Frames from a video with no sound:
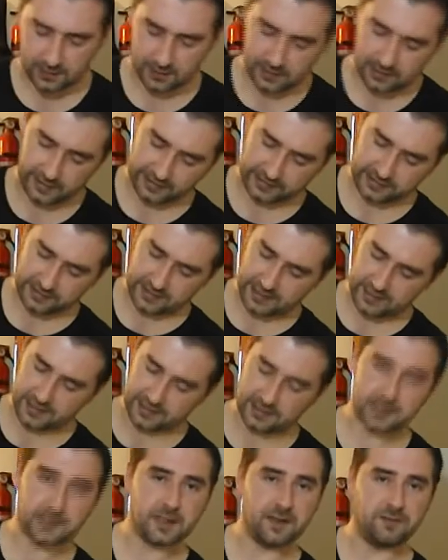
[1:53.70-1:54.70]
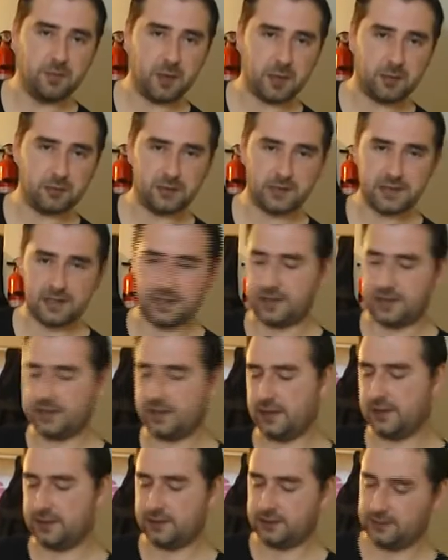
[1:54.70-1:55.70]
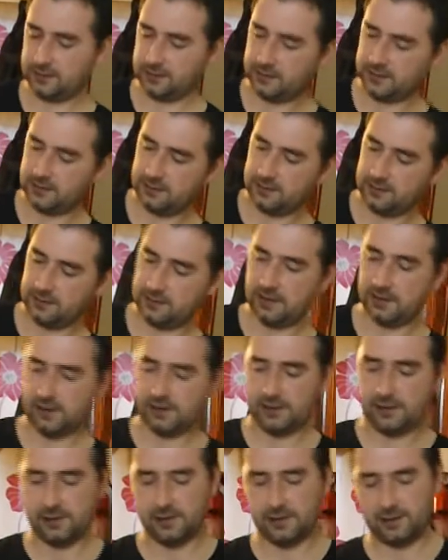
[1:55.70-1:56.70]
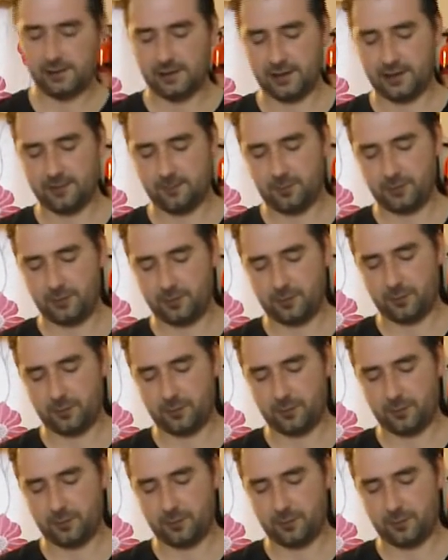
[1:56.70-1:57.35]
I'd say that's enough bubbles. Right, pour it